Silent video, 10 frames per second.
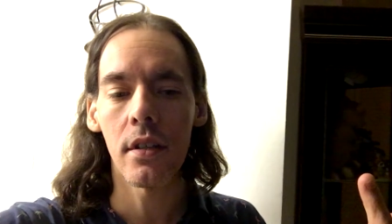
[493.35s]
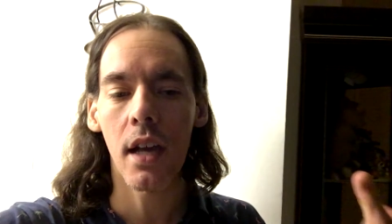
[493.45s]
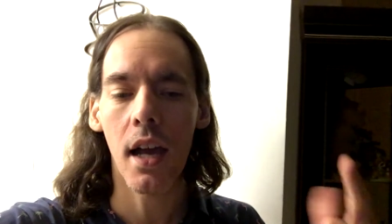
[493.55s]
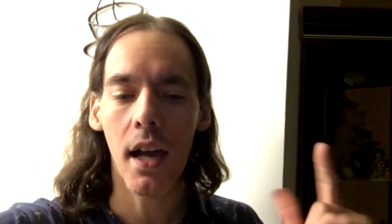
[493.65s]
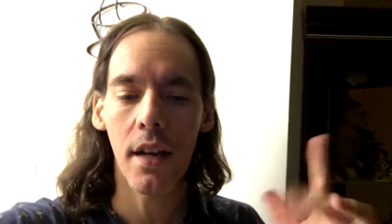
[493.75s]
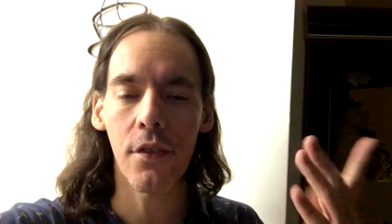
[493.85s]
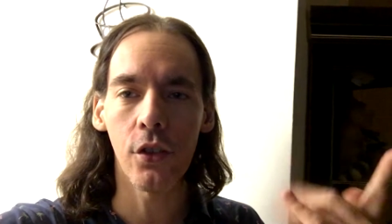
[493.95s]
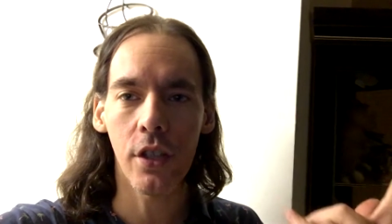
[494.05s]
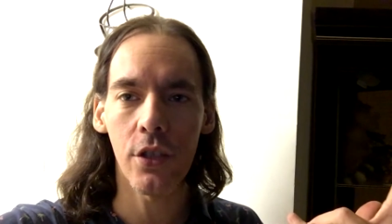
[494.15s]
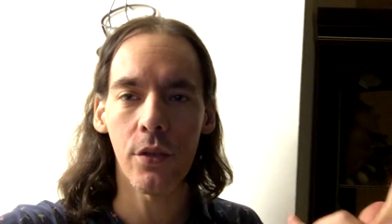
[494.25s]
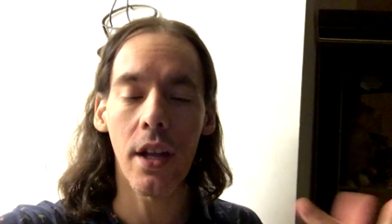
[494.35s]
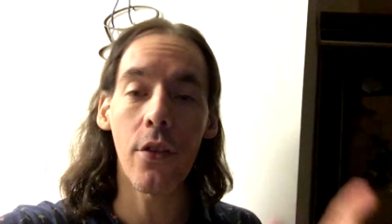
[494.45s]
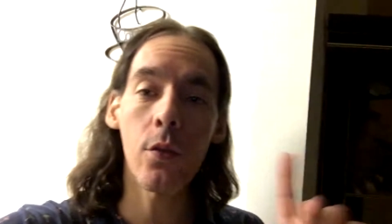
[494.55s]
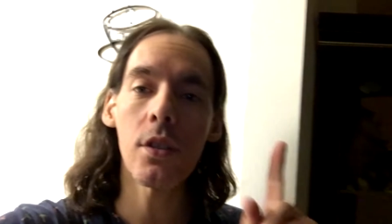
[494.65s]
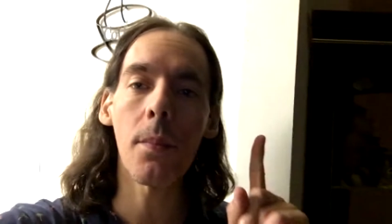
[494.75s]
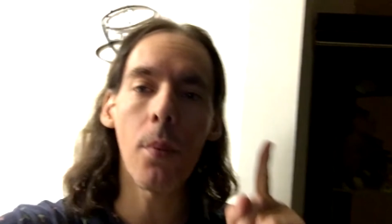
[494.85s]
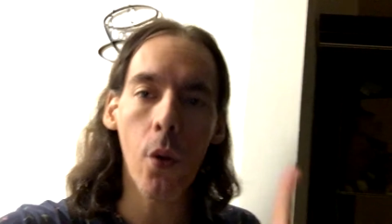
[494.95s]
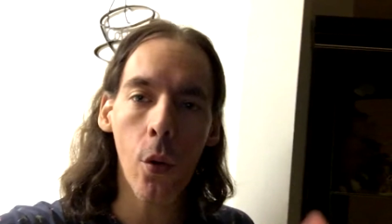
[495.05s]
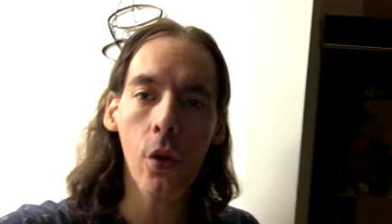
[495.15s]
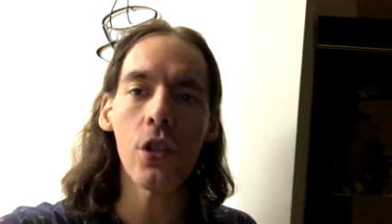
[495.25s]
I'd have to look into it. Now there was a
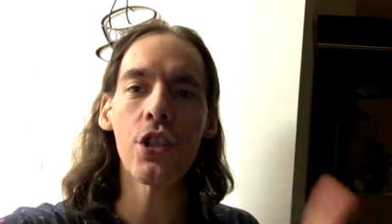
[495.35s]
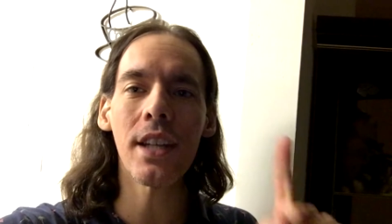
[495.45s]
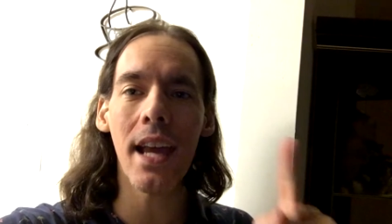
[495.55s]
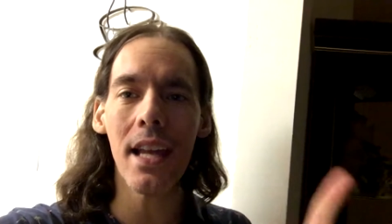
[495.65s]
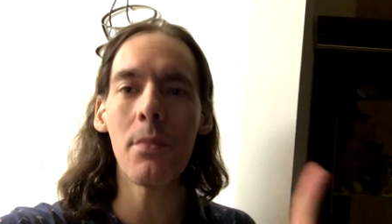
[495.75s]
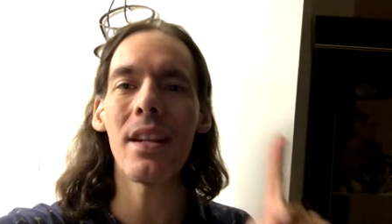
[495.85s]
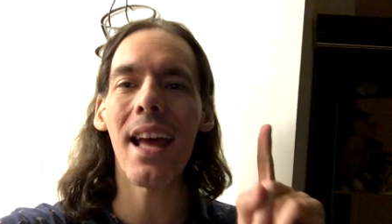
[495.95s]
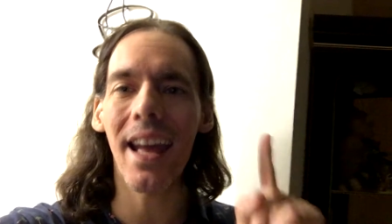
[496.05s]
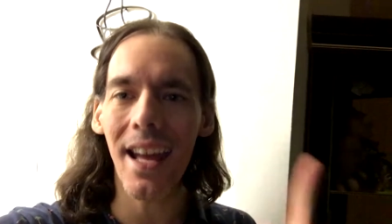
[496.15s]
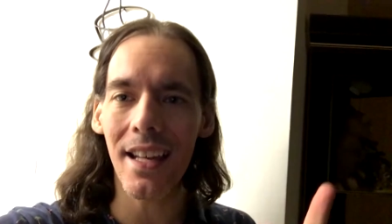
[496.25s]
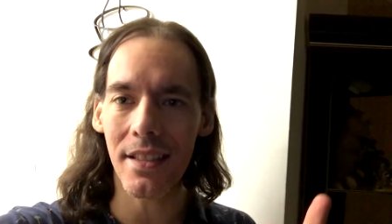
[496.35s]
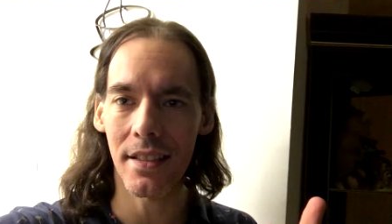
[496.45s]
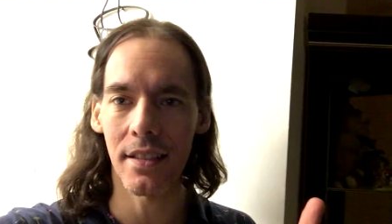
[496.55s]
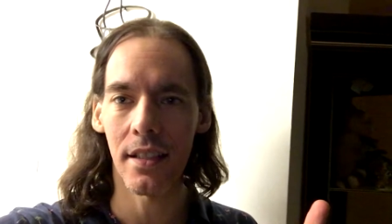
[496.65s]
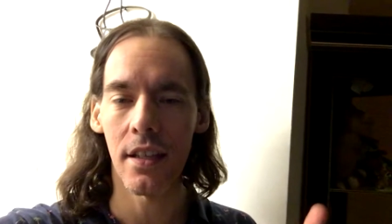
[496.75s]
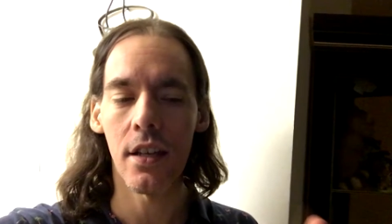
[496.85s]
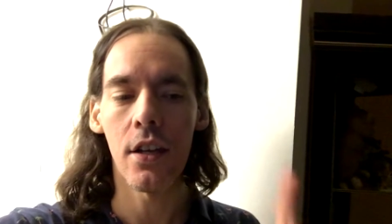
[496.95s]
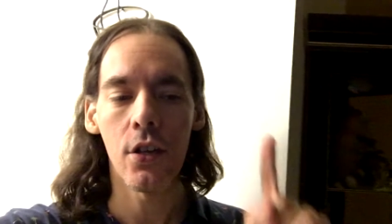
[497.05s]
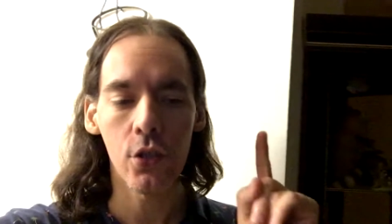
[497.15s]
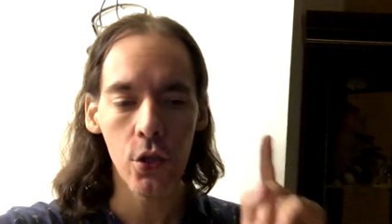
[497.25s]
Porsche Cayman S,
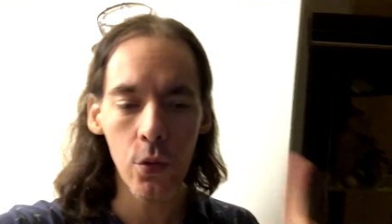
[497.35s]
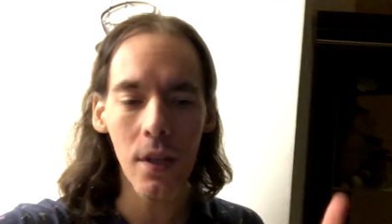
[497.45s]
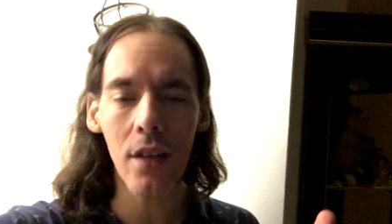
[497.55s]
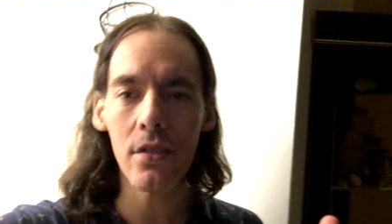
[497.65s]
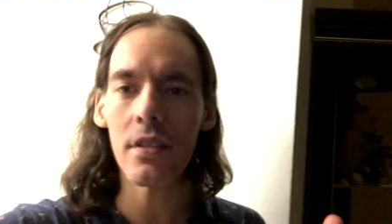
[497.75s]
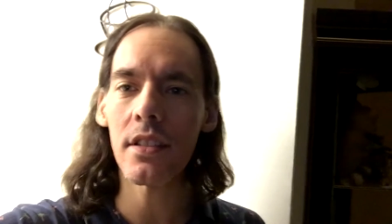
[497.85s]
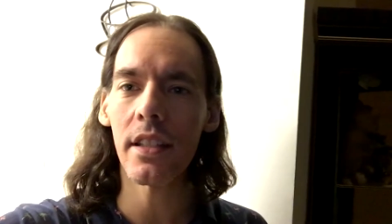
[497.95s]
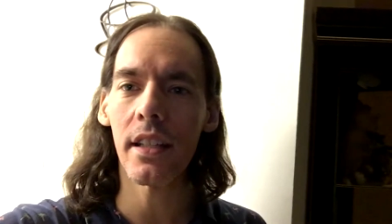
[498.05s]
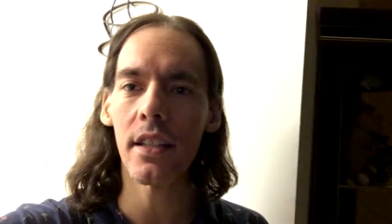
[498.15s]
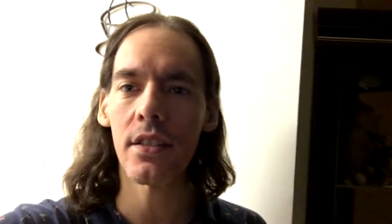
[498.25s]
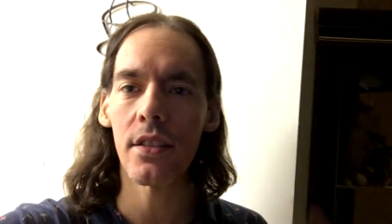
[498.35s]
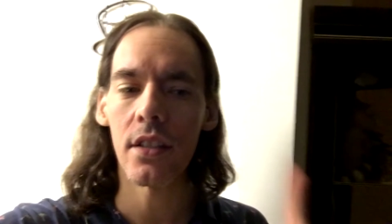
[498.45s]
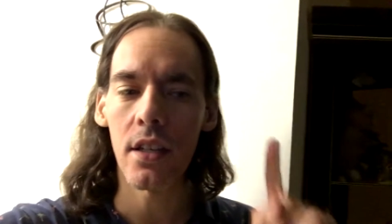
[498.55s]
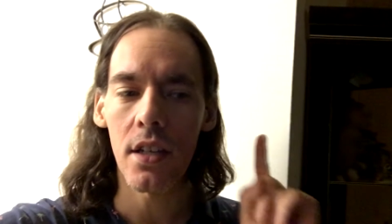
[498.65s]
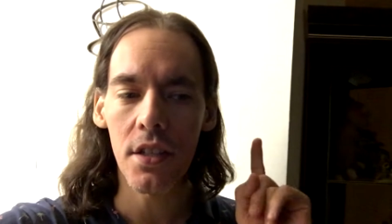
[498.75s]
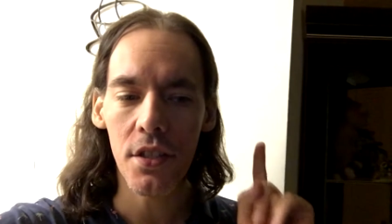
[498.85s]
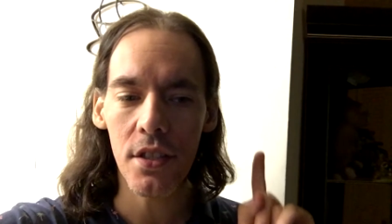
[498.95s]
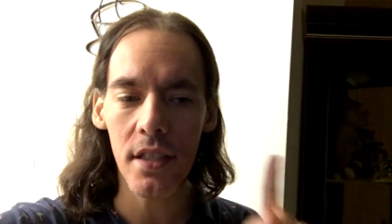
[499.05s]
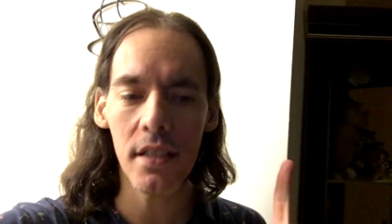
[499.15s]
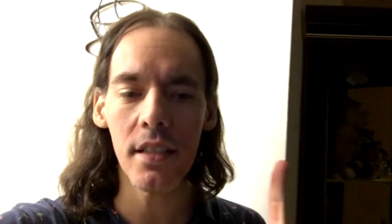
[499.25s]
2006.
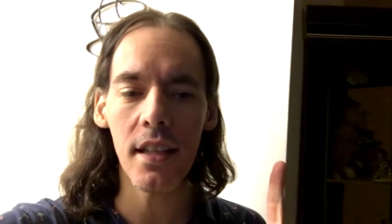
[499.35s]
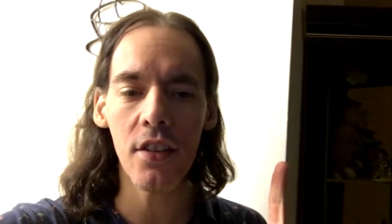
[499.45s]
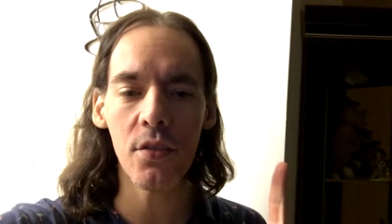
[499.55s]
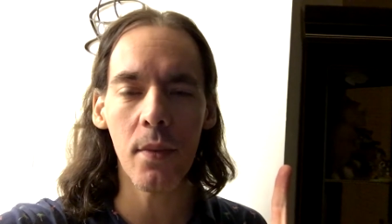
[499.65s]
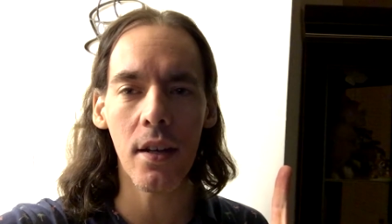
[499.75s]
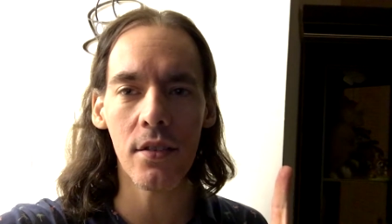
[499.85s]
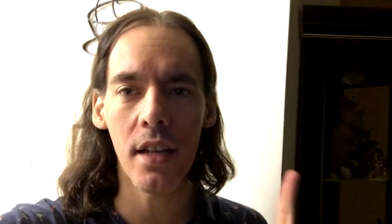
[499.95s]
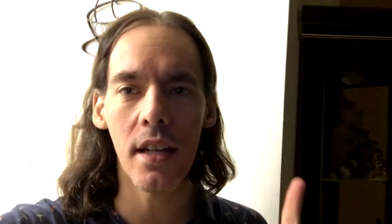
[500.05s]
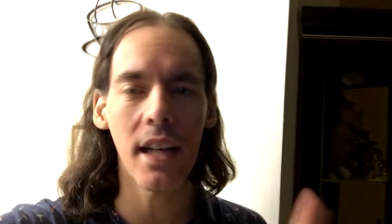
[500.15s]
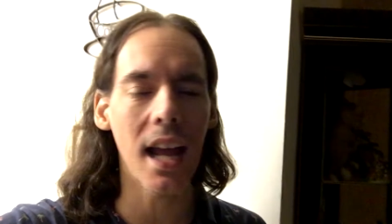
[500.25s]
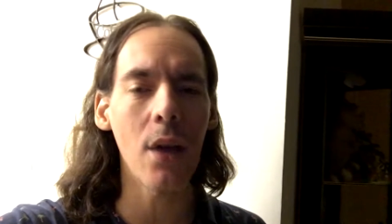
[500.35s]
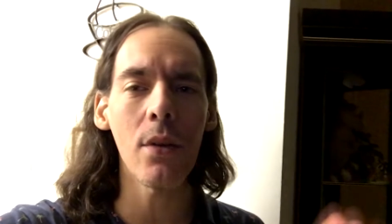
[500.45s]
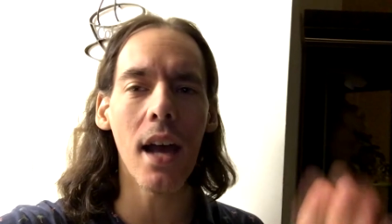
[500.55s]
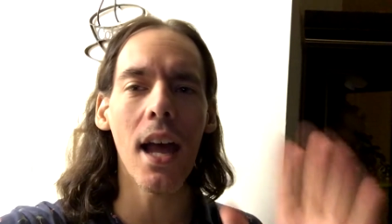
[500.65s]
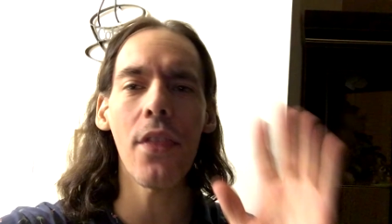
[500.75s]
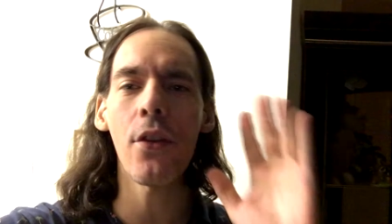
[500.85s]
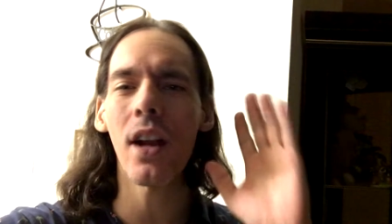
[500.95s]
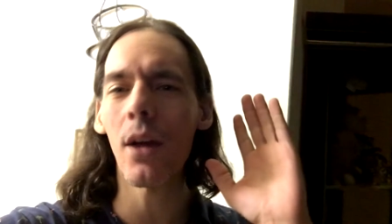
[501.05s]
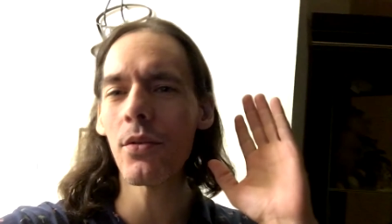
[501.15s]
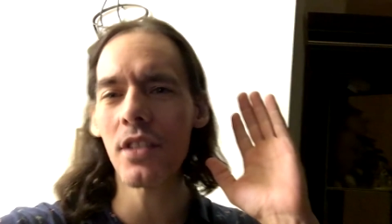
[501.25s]
60,000 miles on it. I thought
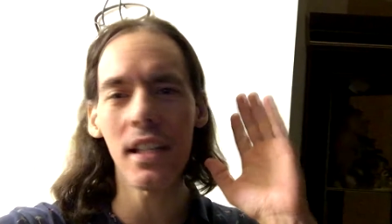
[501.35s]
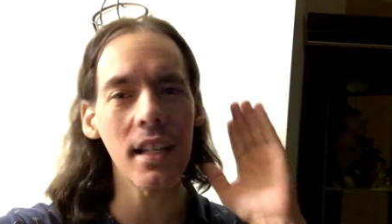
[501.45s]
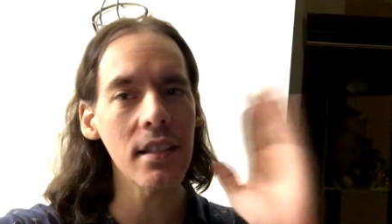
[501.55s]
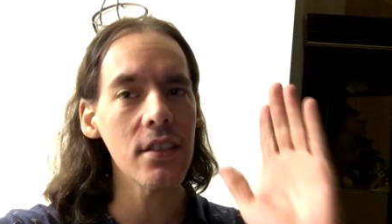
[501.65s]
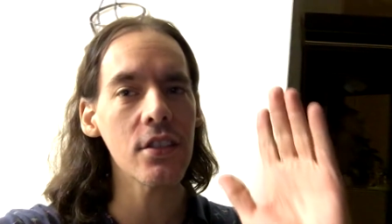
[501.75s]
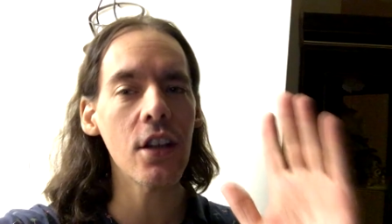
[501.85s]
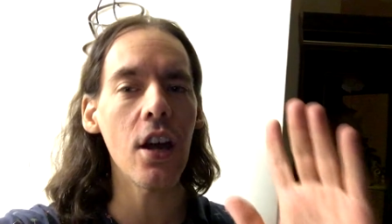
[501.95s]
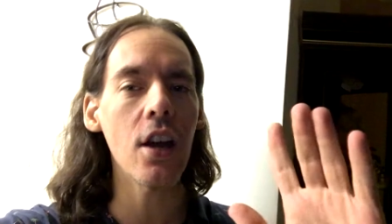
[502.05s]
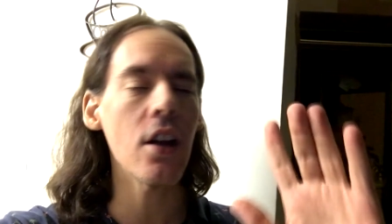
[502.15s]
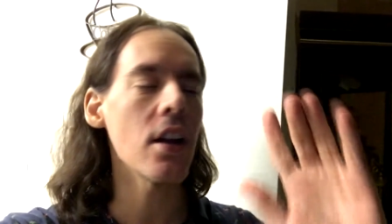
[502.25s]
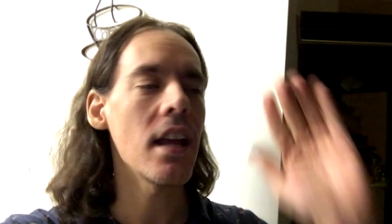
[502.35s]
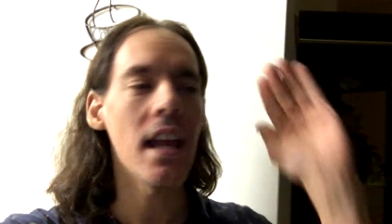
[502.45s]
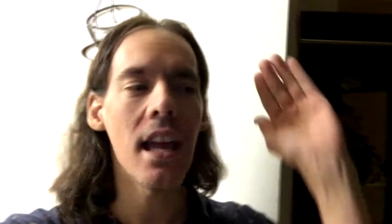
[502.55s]
I was going to get this car.